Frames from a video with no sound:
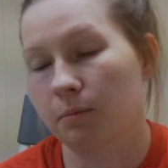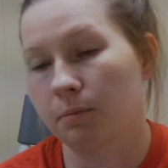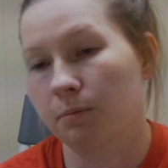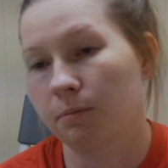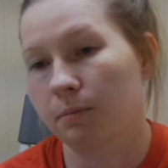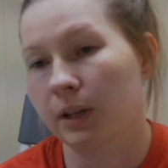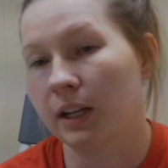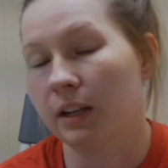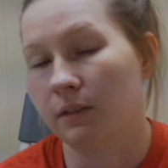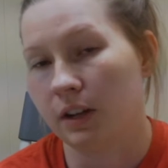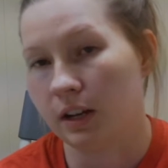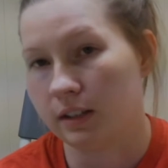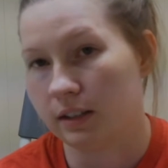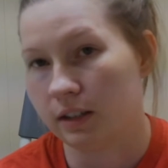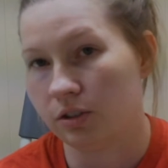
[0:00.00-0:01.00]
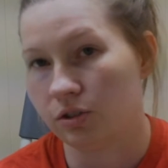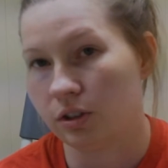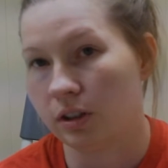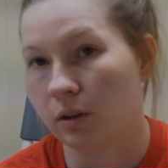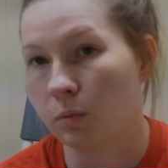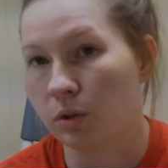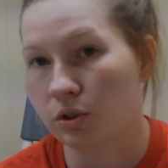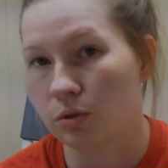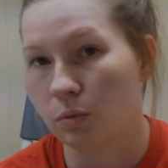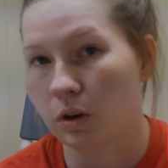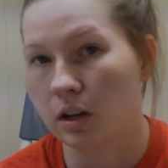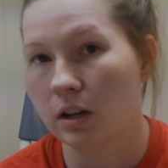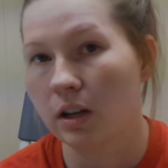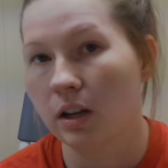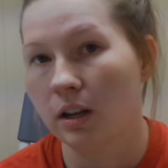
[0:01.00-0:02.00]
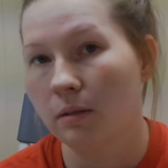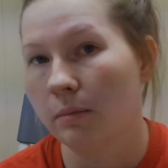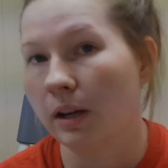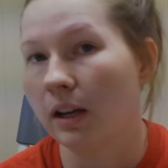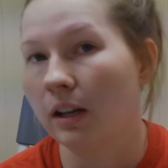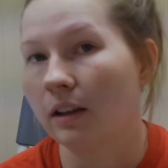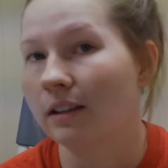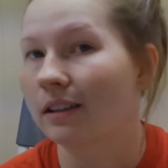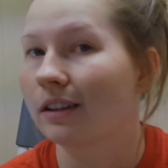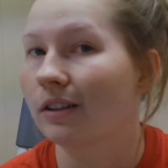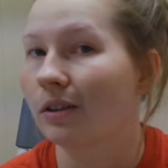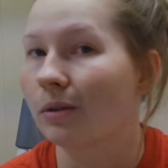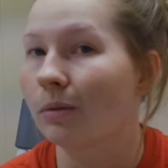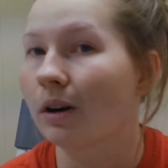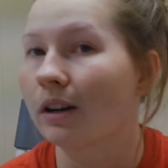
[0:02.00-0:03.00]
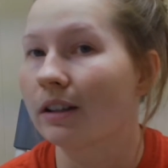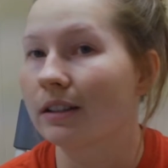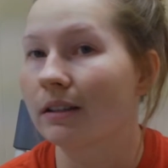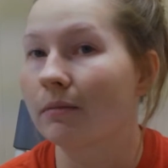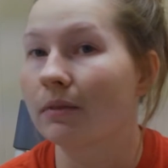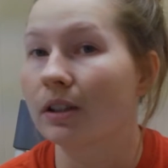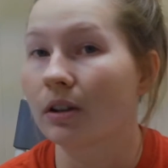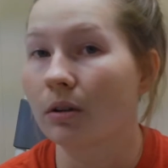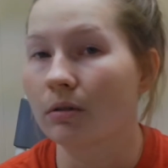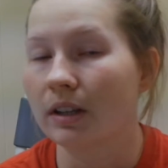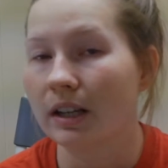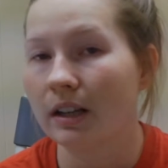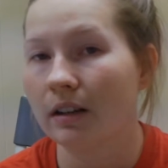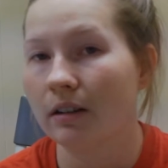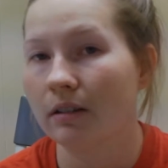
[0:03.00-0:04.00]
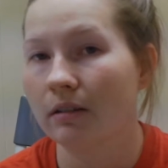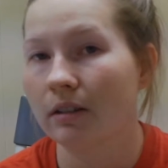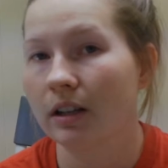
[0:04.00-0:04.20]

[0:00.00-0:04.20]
plane of anesthesia than what you want, meaning you're wanting them to go down